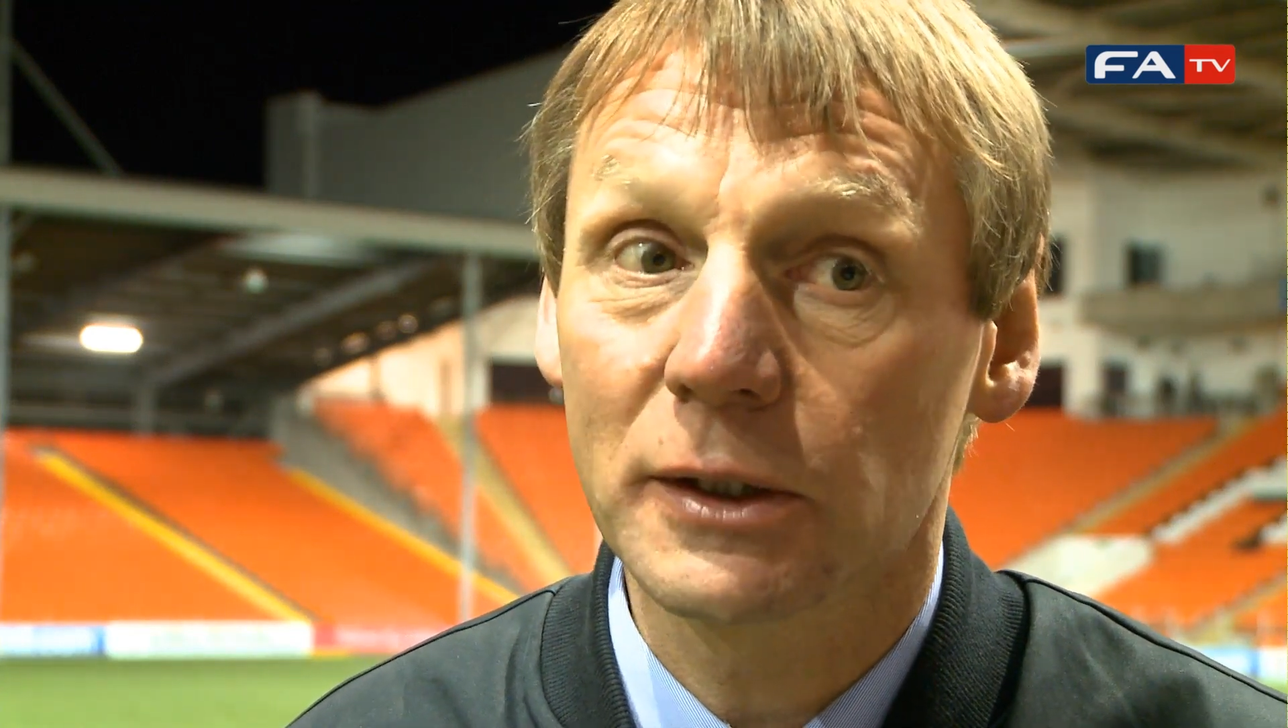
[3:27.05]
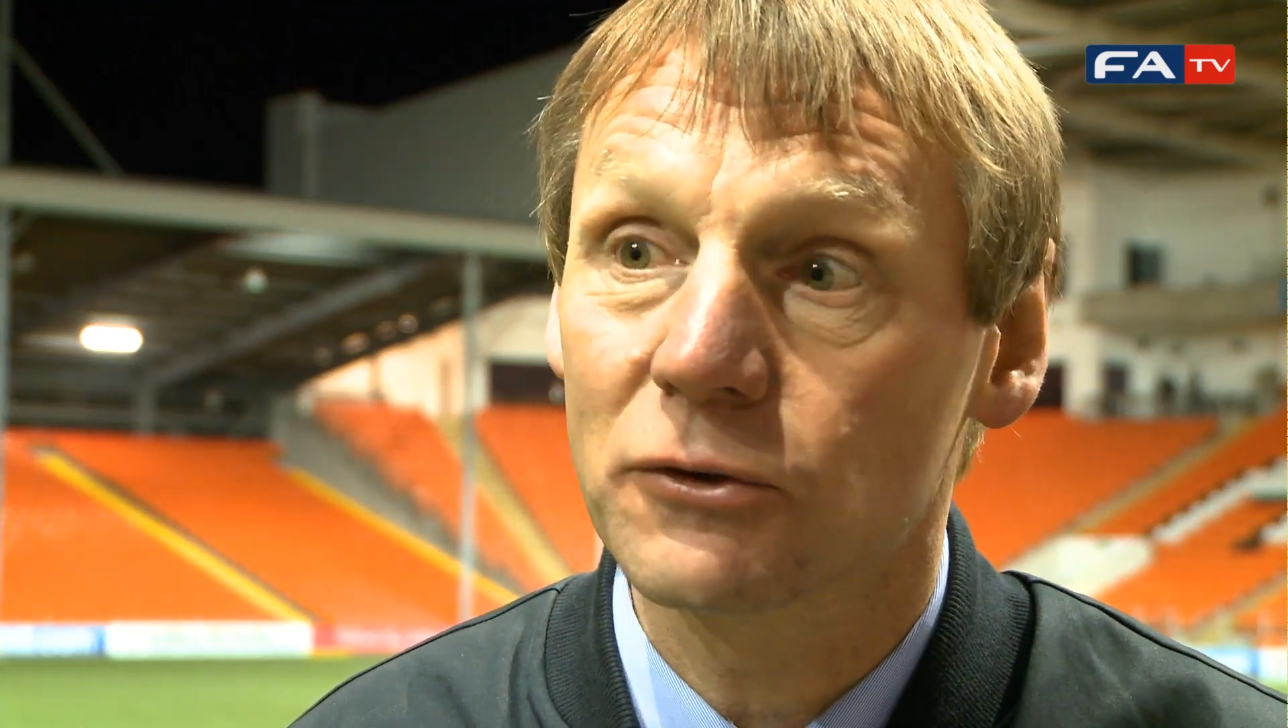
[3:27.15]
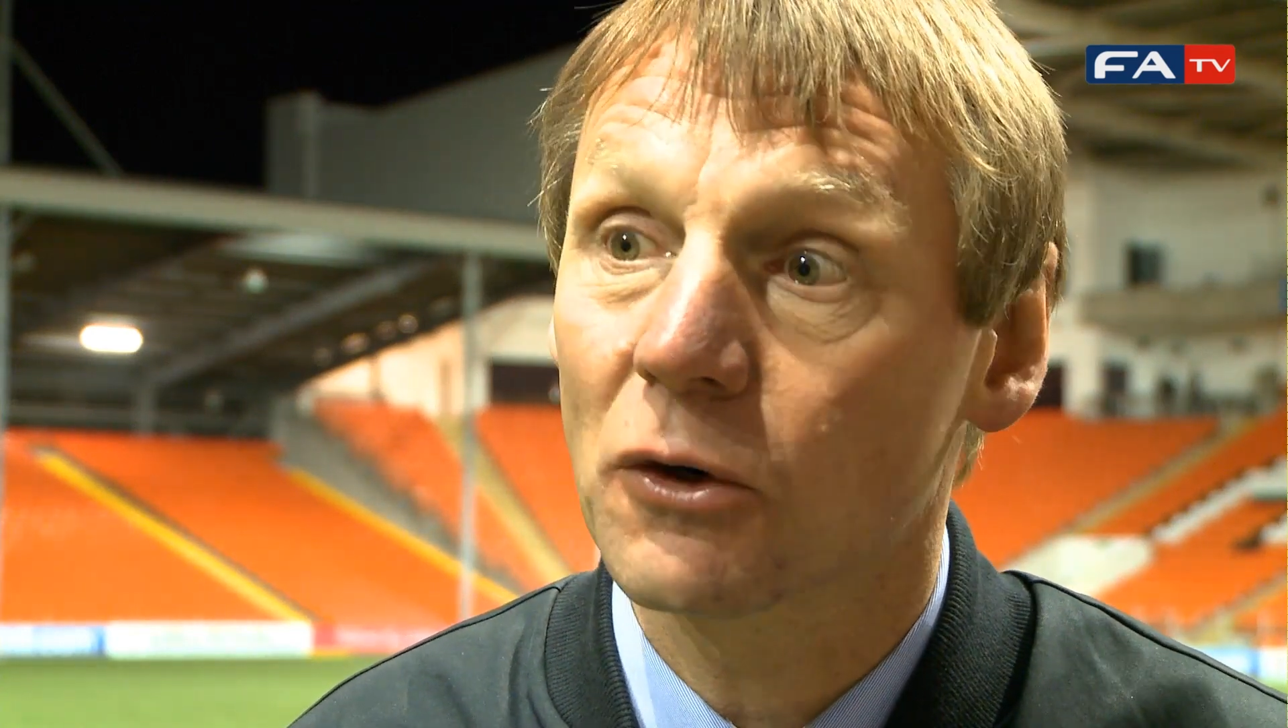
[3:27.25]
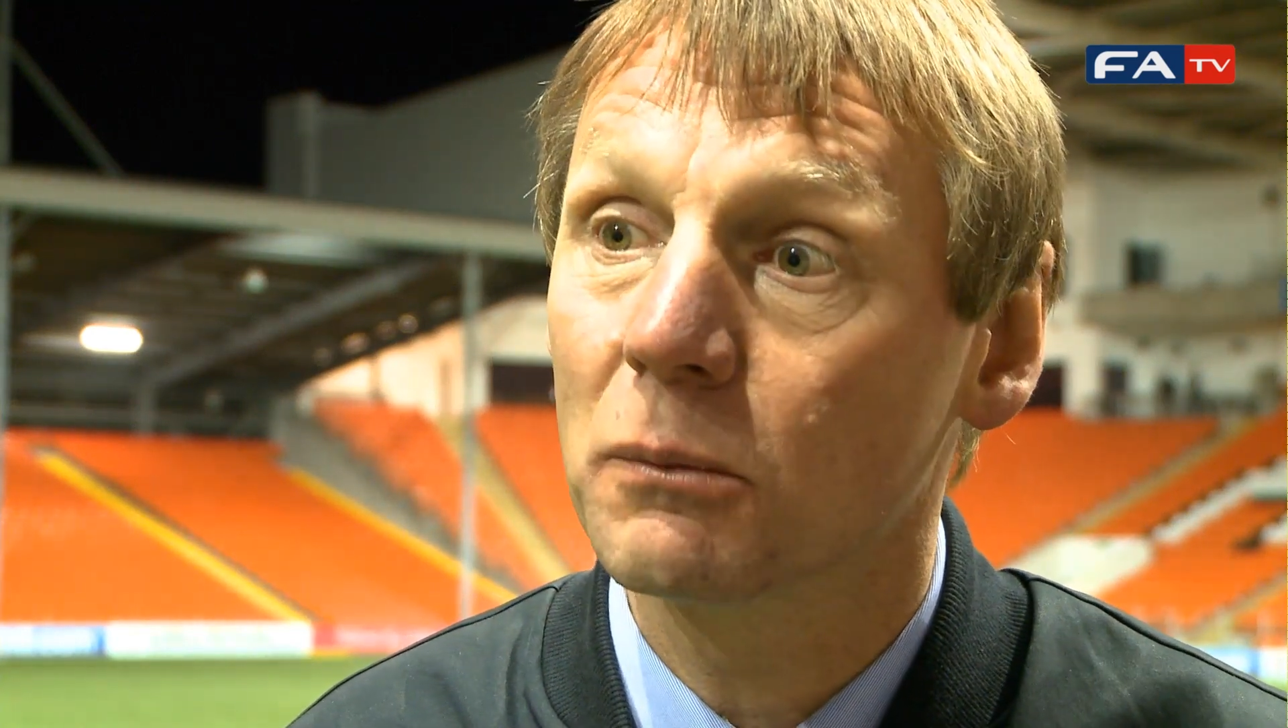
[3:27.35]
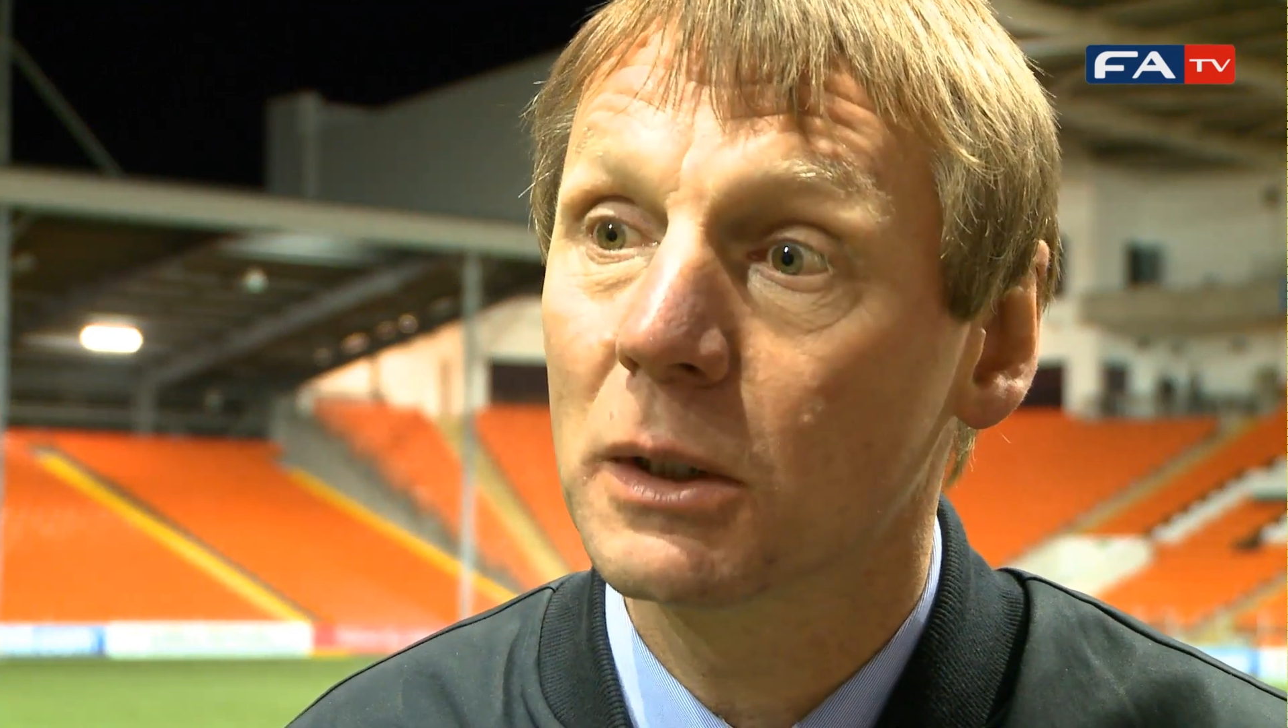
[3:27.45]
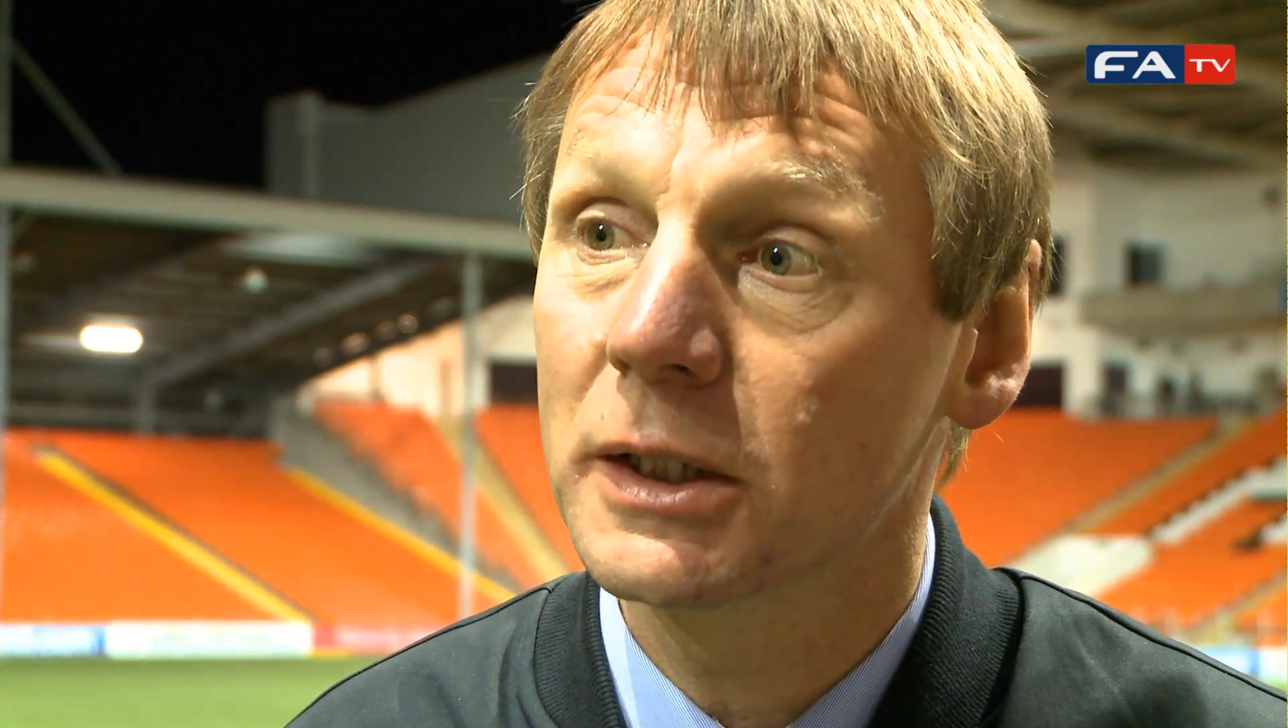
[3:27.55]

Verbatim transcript: the Tom